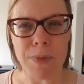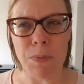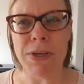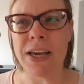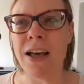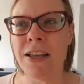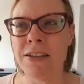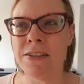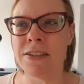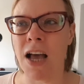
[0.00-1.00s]

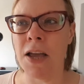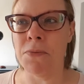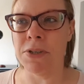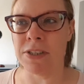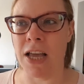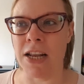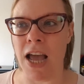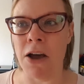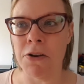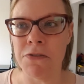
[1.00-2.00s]
Because I was kind of
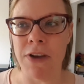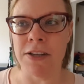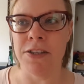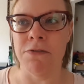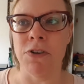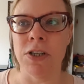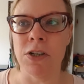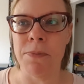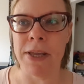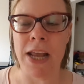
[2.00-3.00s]
out of fasting for a
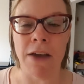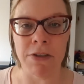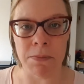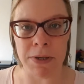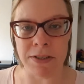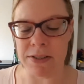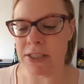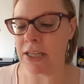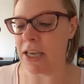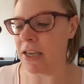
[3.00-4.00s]
little bit, having been
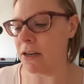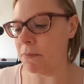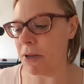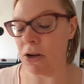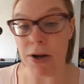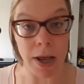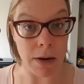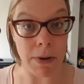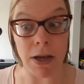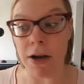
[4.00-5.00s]
sick and been on
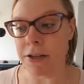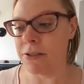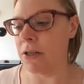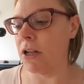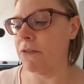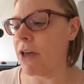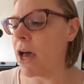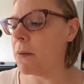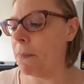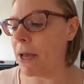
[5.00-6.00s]
antibiotics and all of
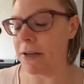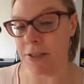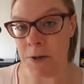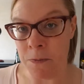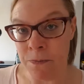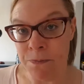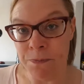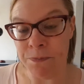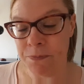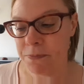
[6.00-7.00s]
that. But
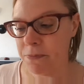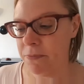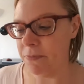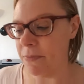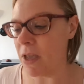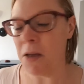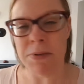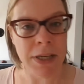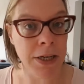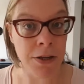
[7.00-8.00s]

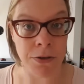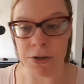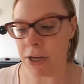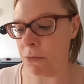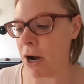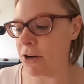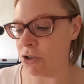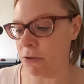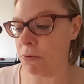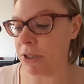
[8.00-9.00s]
second and third day were
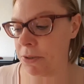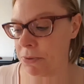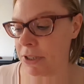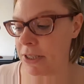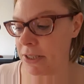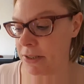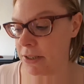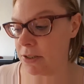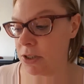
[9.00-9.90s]
actually really, really easy.